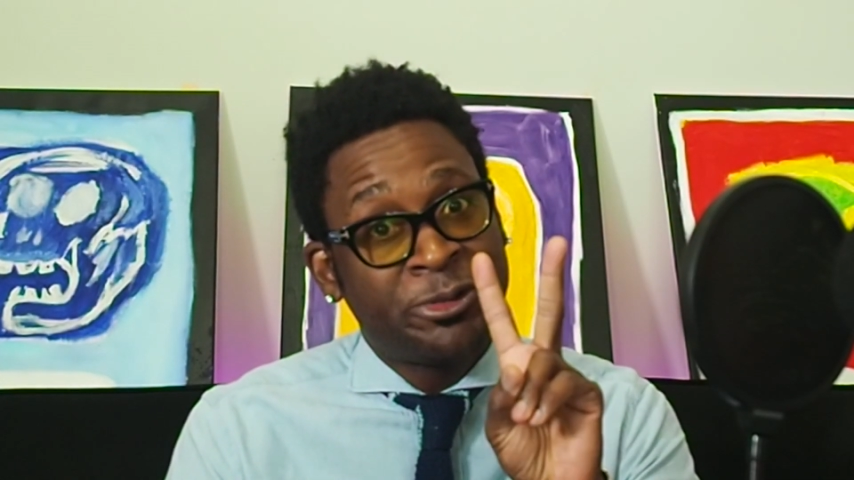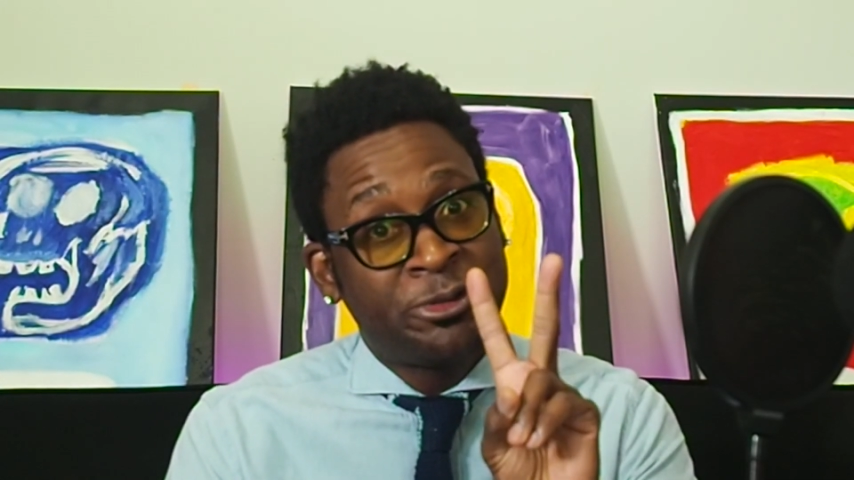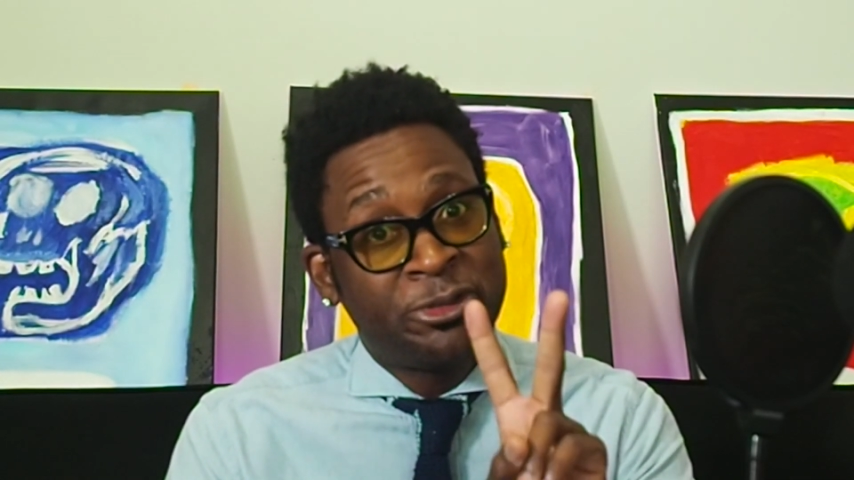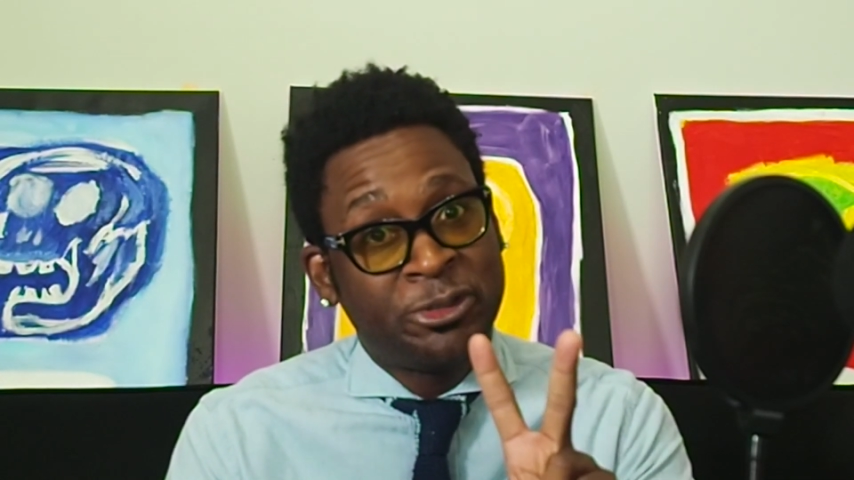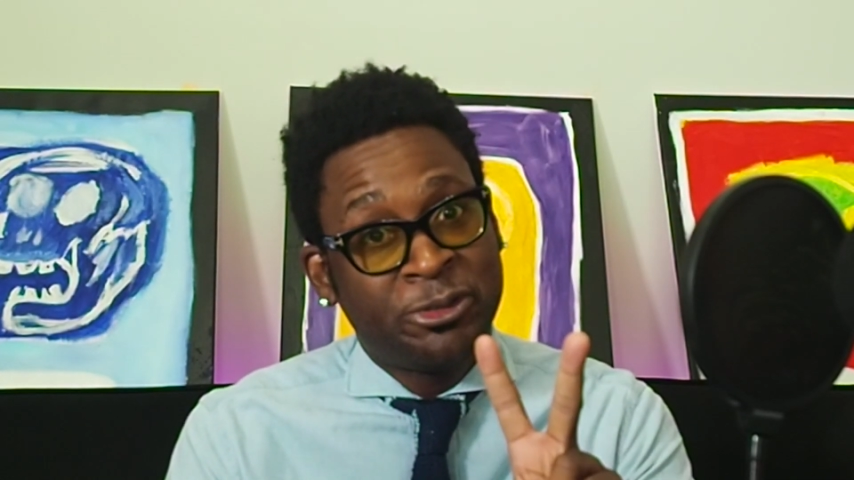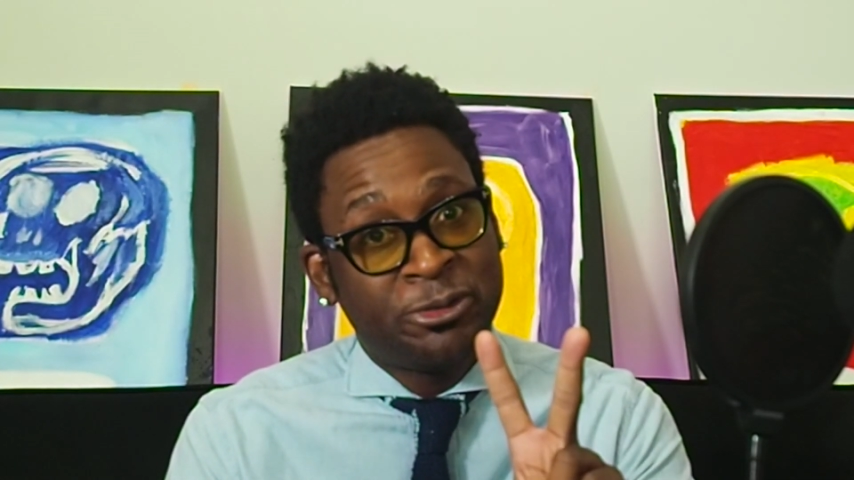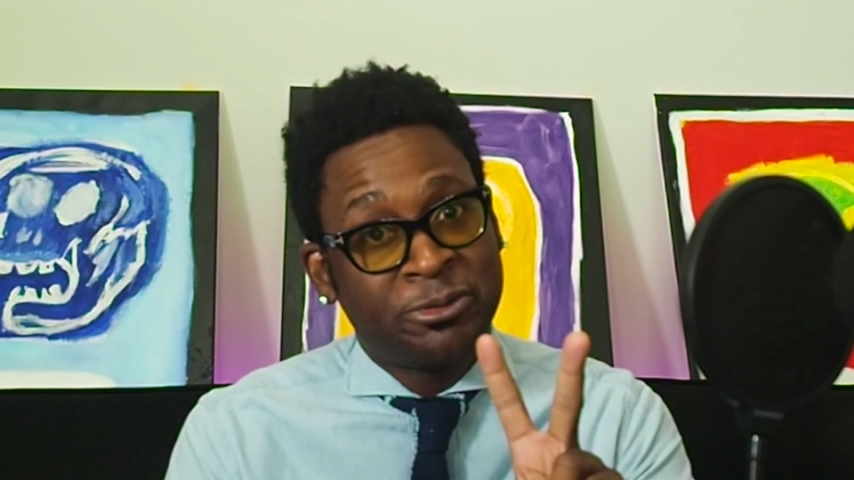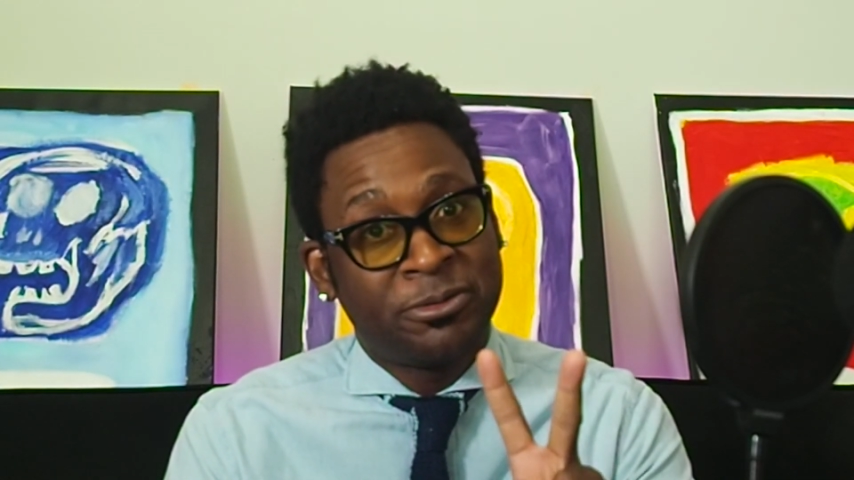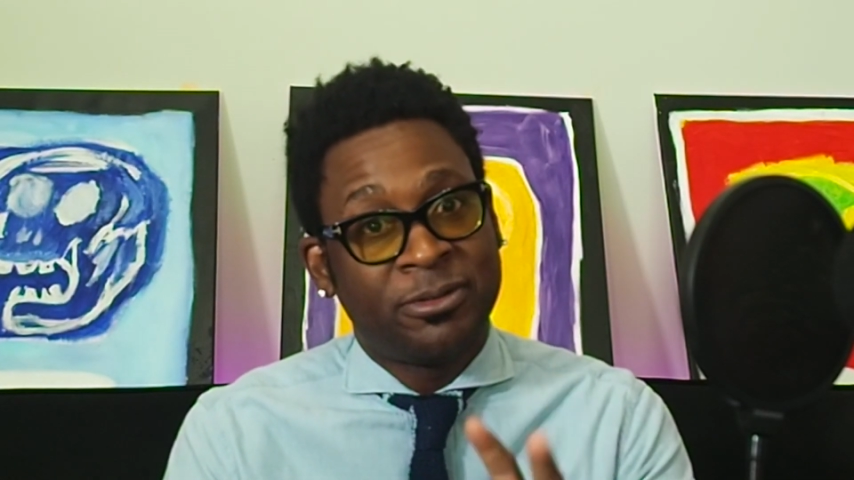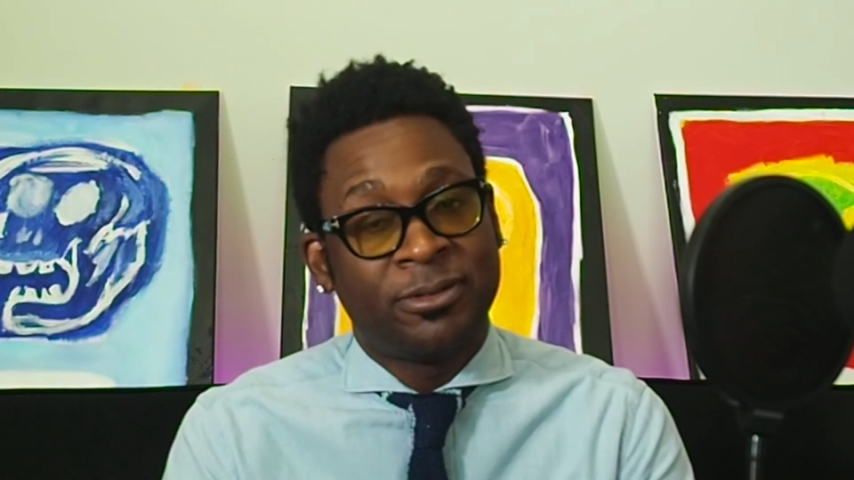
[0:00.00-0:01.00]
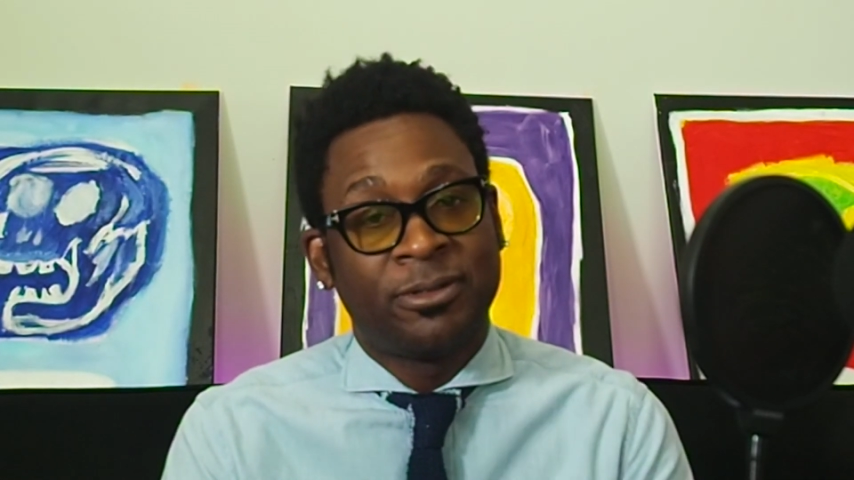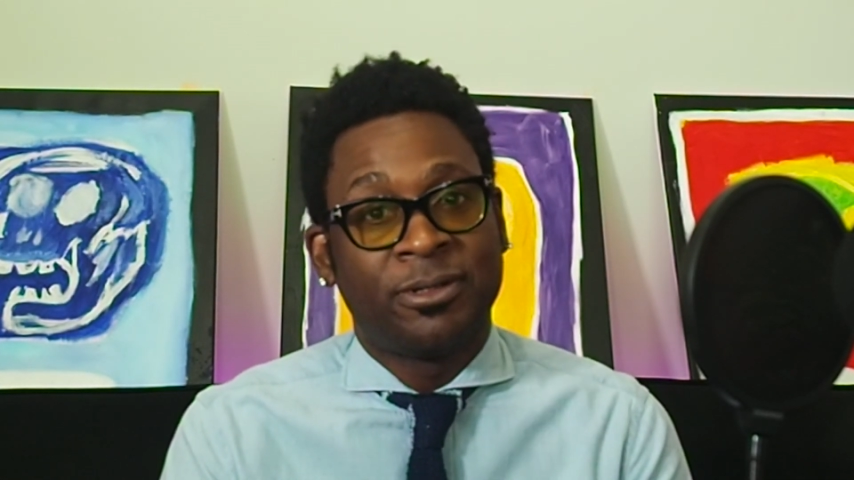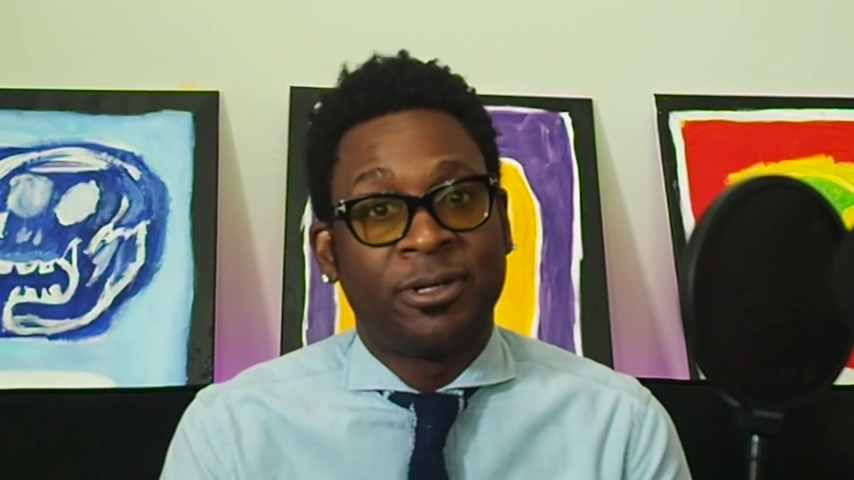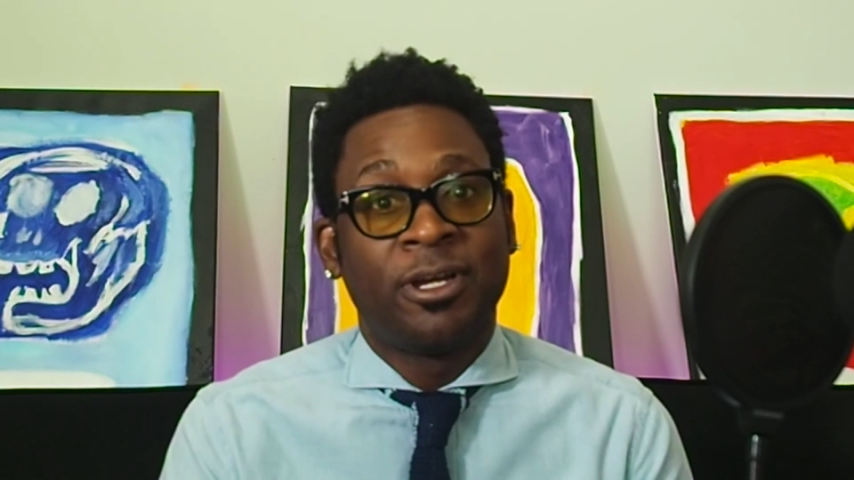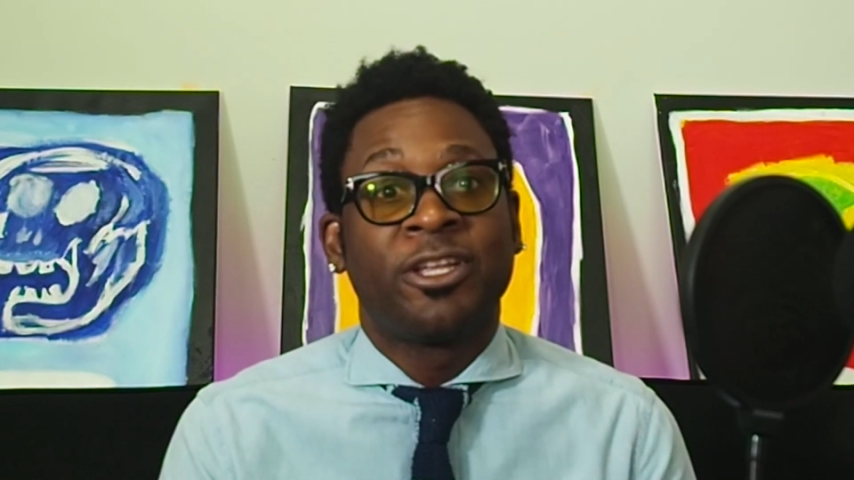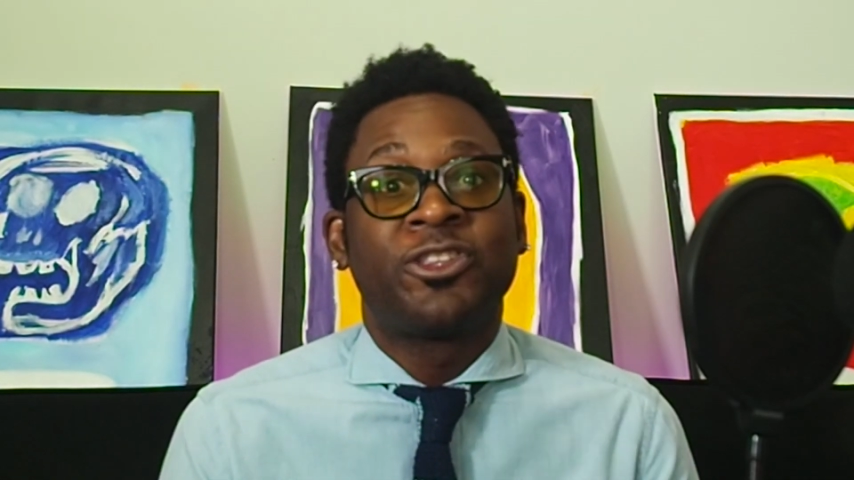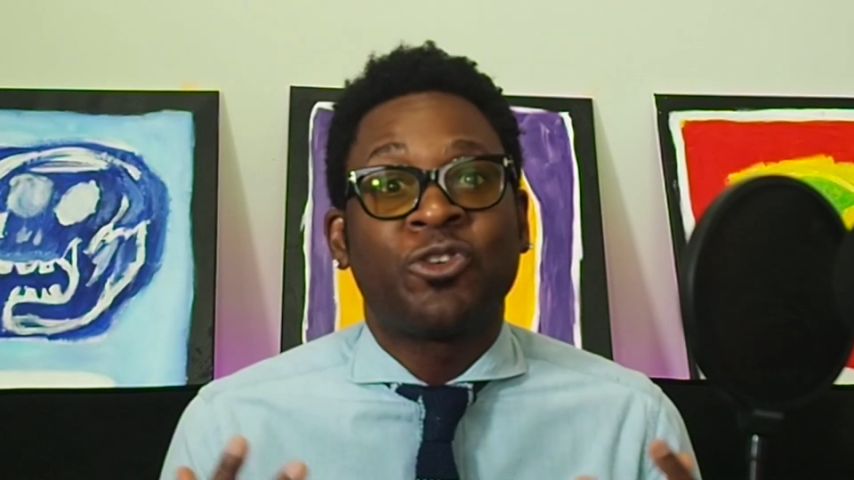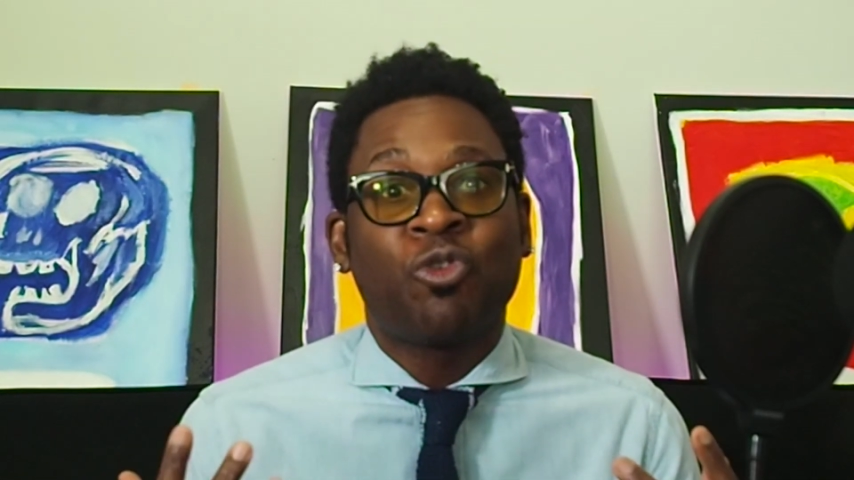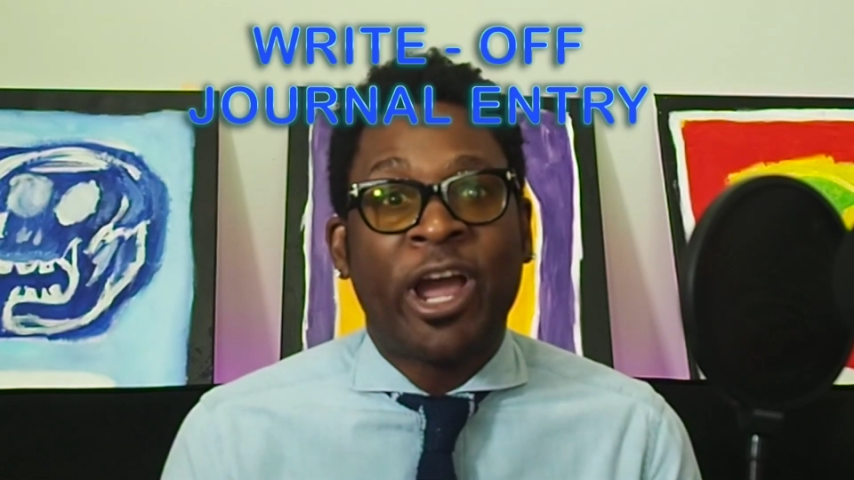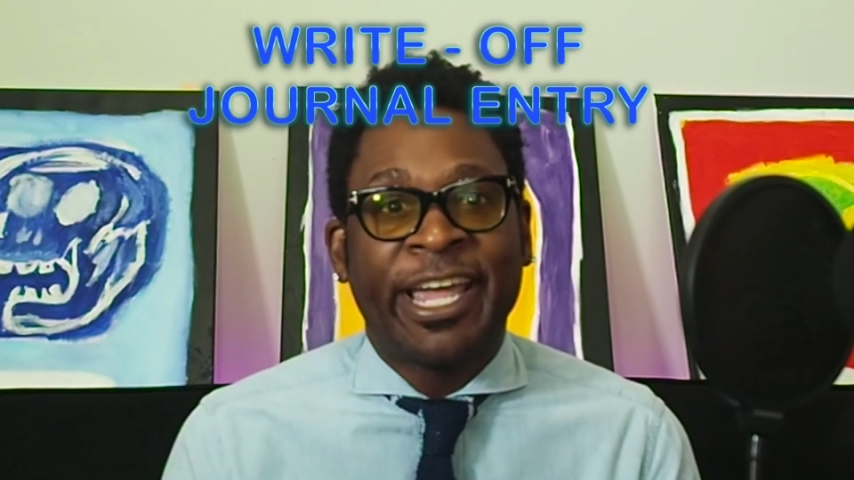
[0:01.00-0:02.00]
2, the
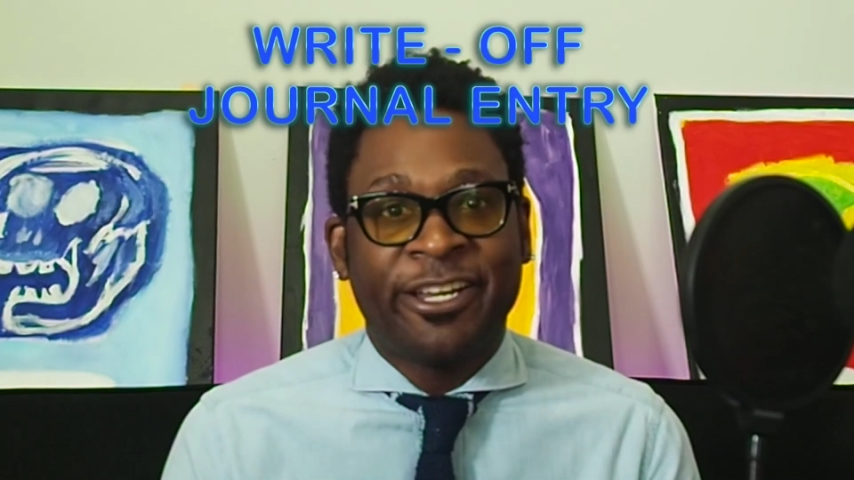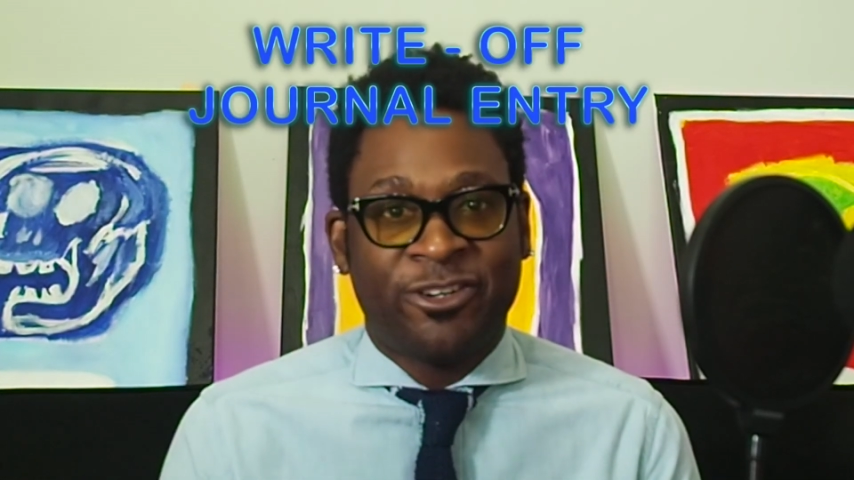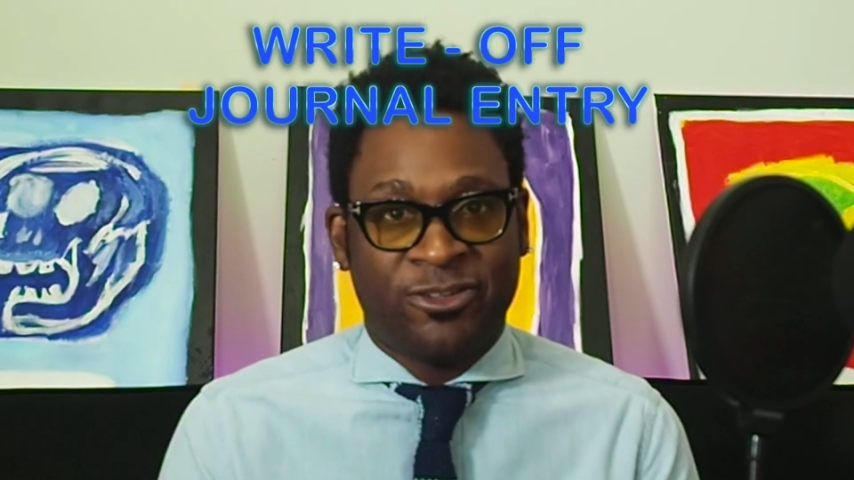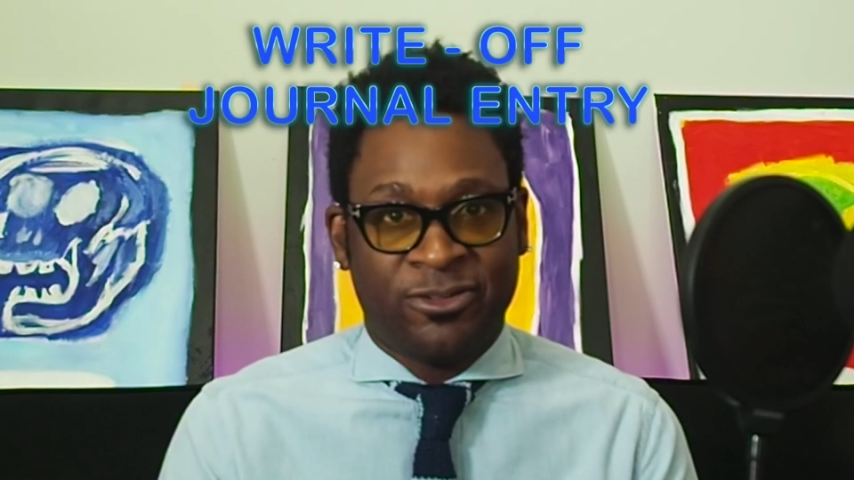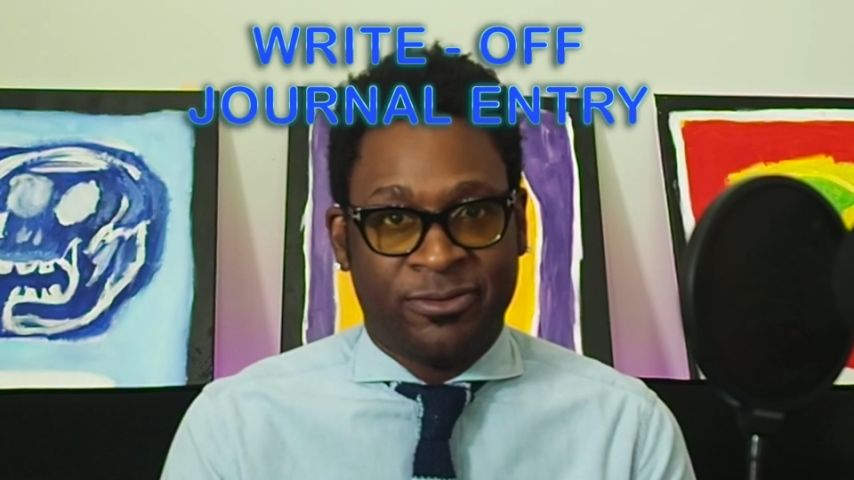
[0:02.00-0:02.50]
write-off.